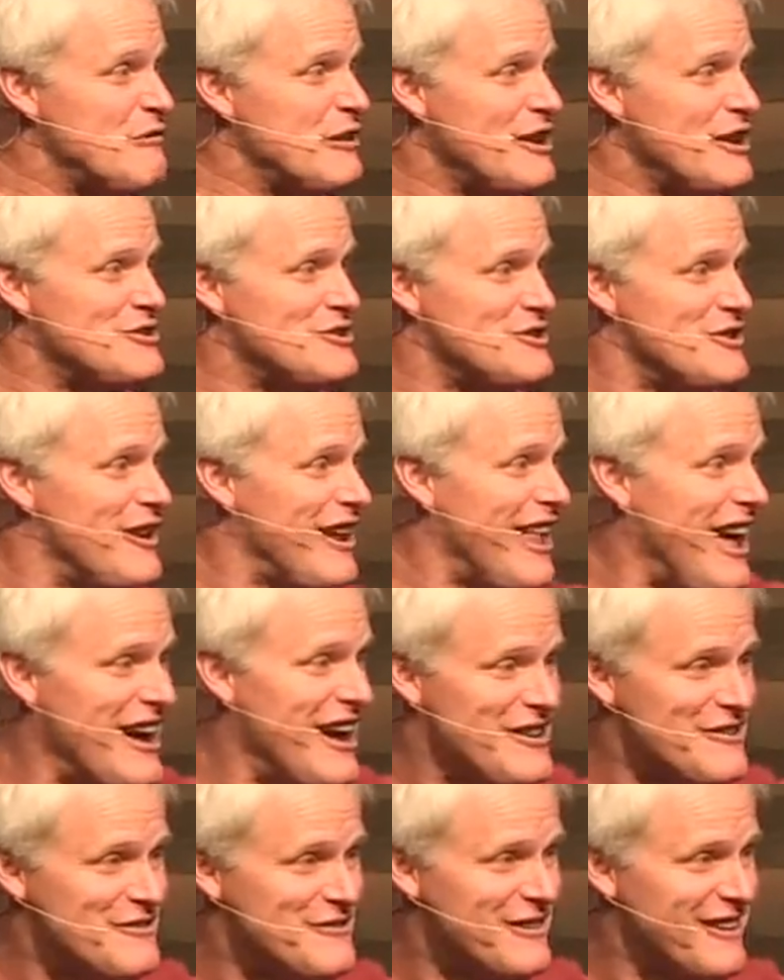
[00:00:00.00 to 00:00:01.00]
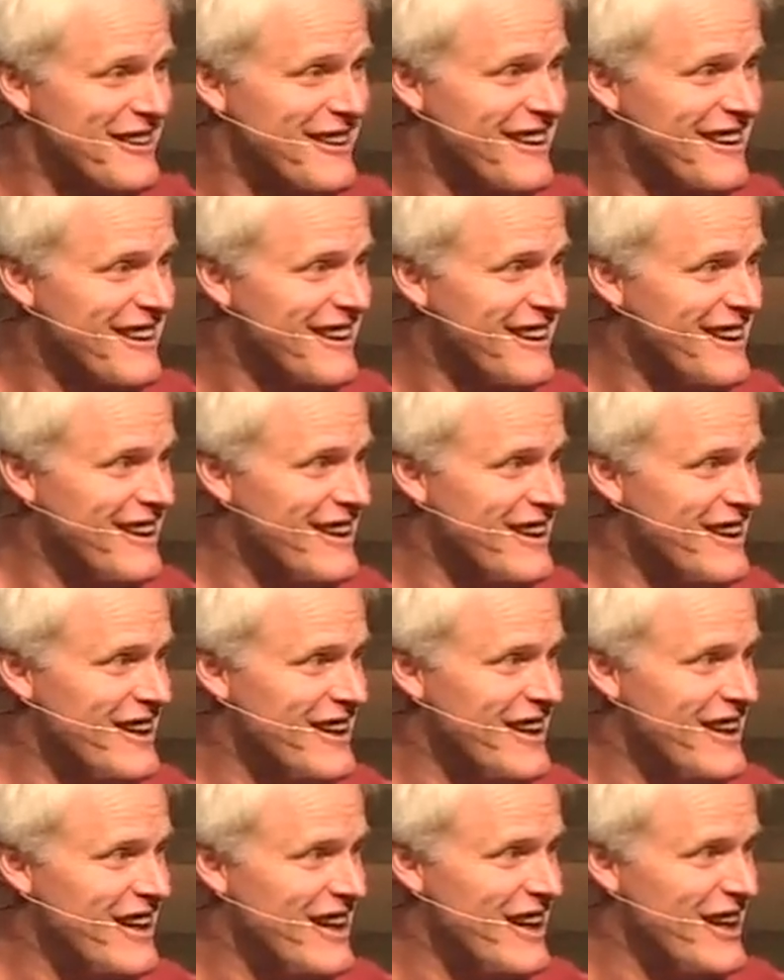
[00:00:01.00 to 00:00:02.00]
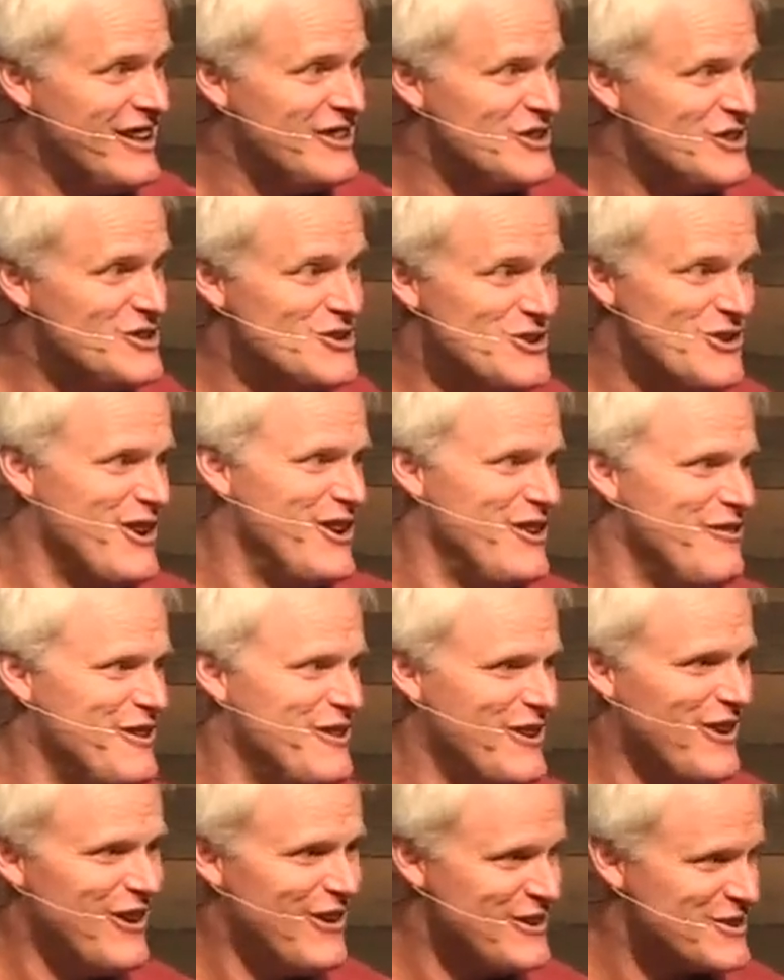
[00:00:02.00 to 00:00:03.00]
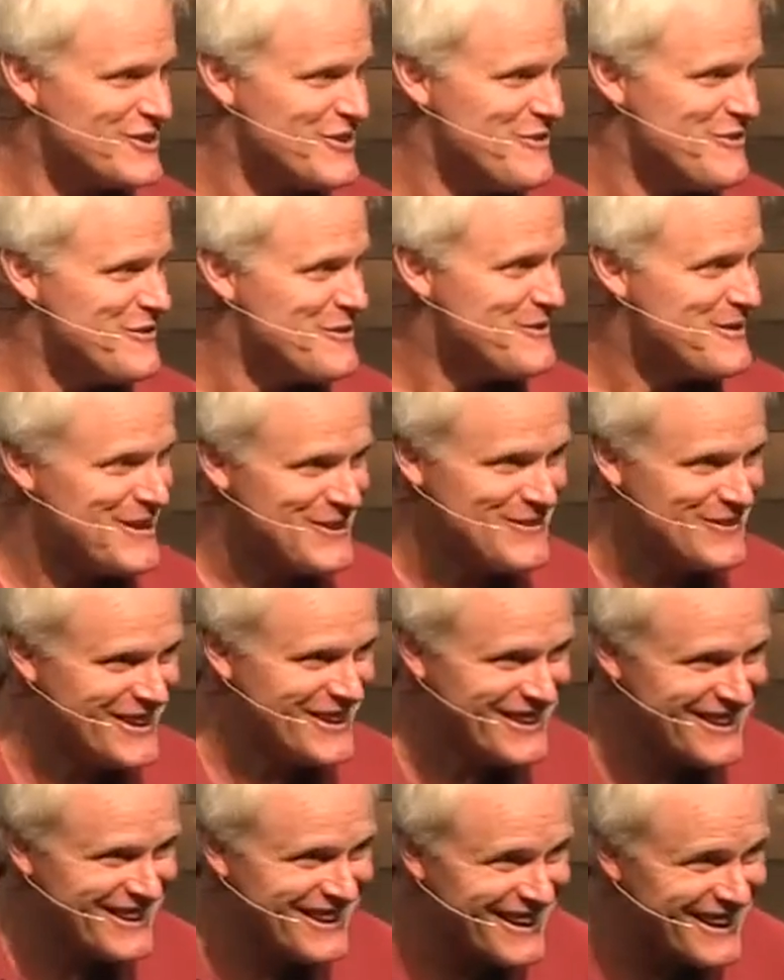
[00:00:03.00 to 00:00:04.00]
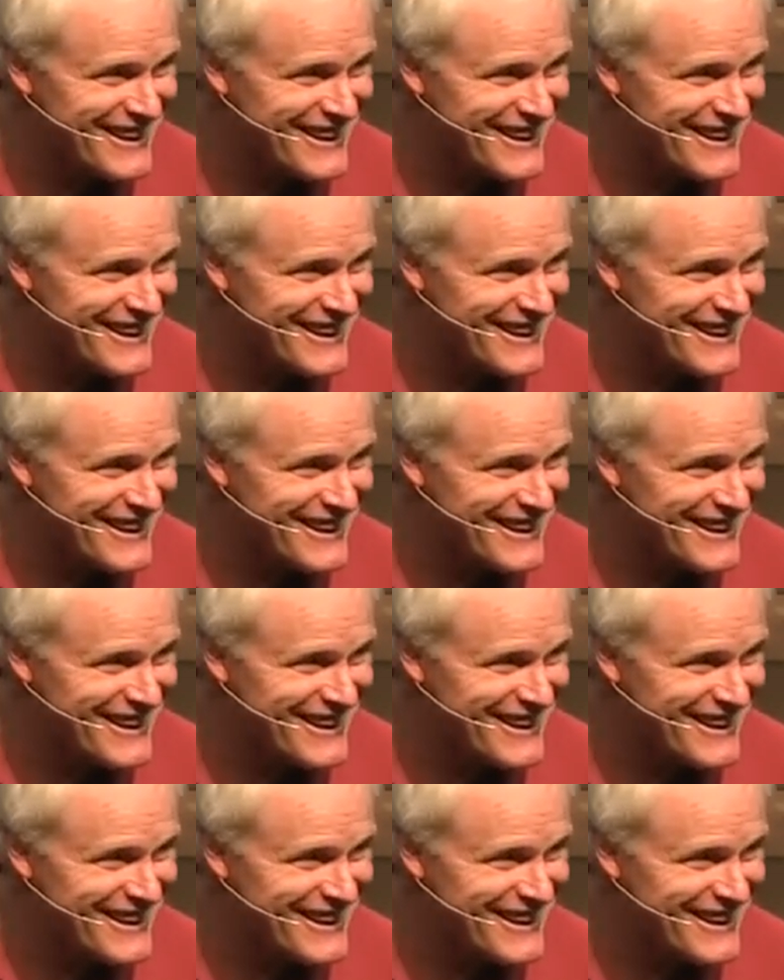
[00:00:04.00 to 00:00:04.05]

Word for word: floods your life, and the joy of it all is overwhelming.